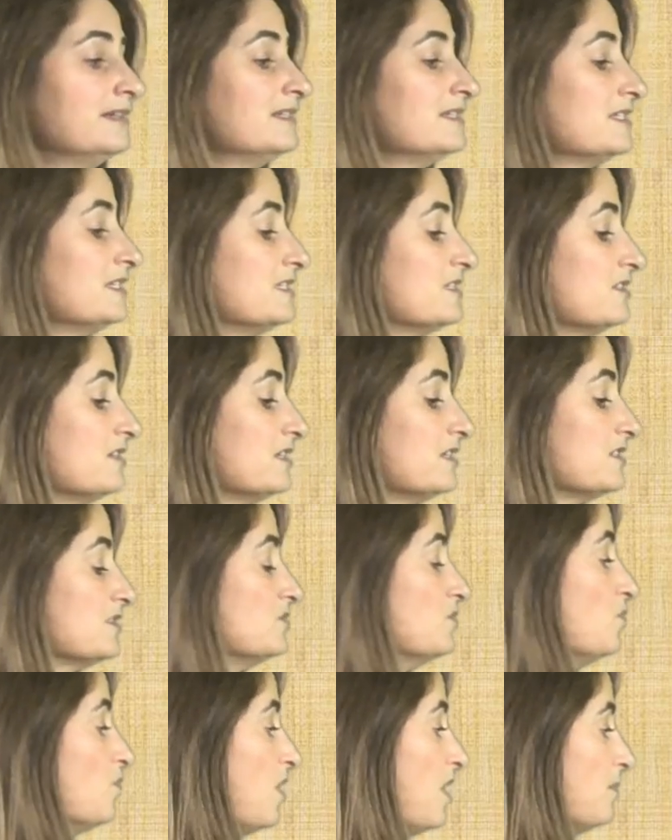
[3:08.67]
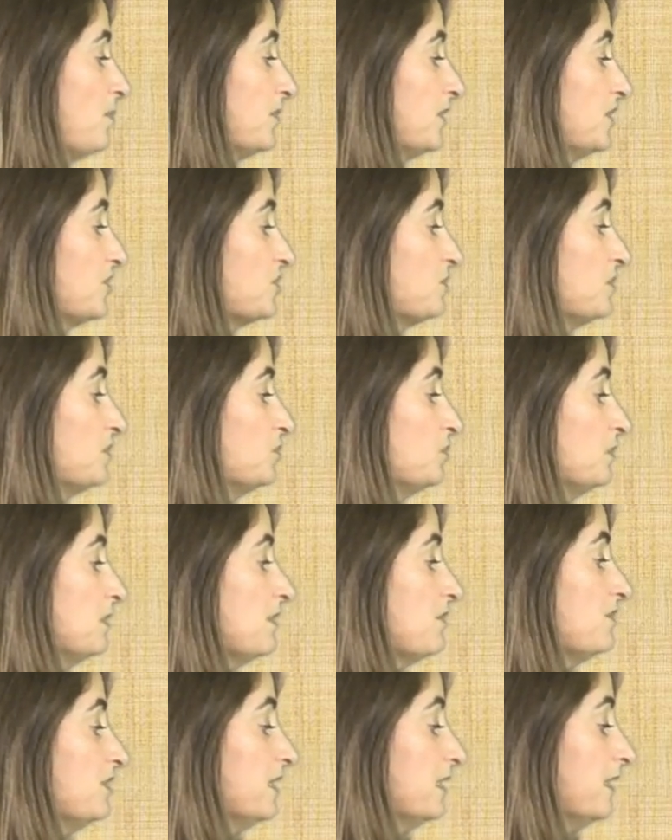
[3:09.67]
Since there is no operation between
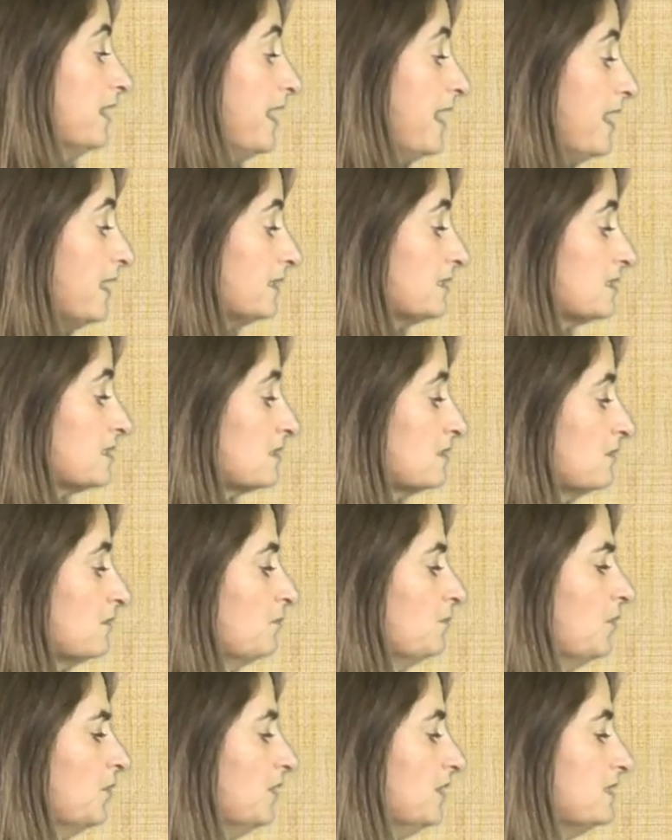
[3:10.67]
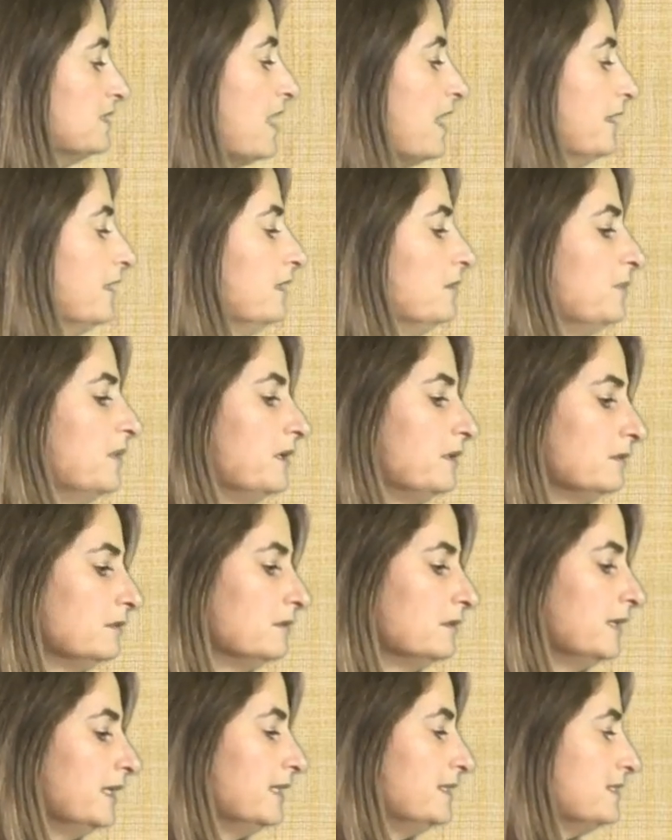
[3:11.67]
3 and x, put a dot in the
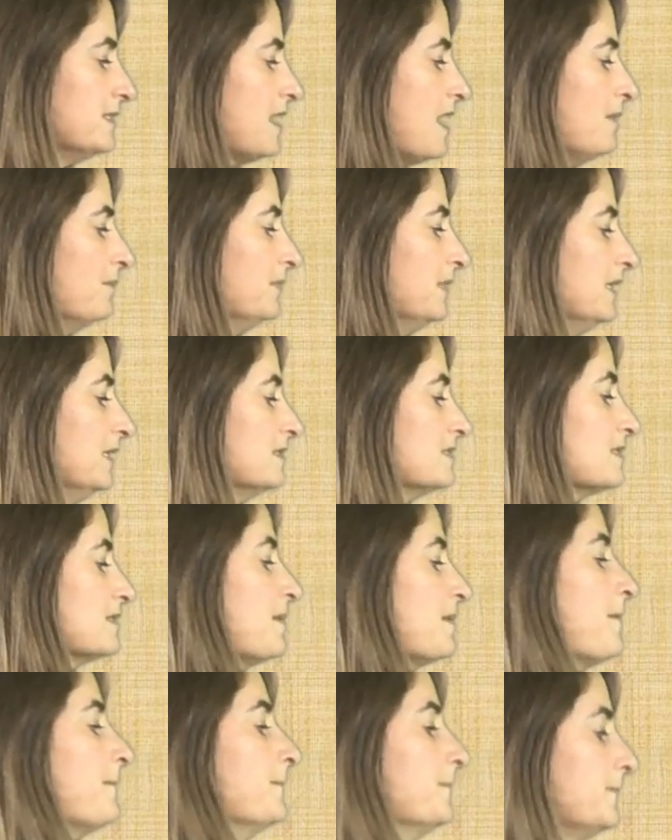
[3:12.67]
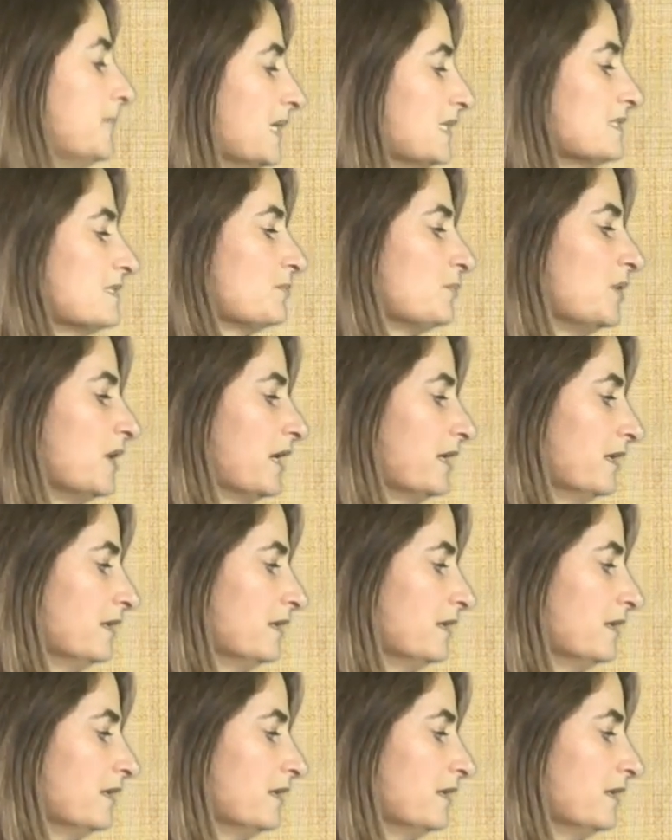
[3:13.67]
middle, and dot means multiply.